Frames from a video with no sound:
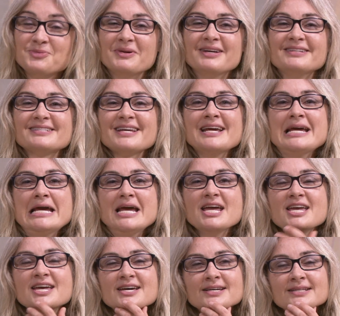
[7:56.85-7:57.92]
I can tell.
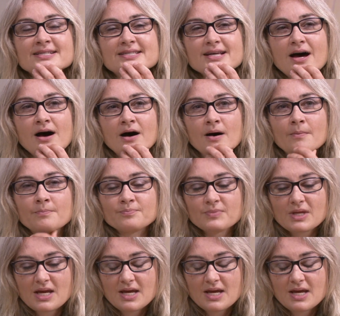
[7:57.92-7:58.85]
Yeah.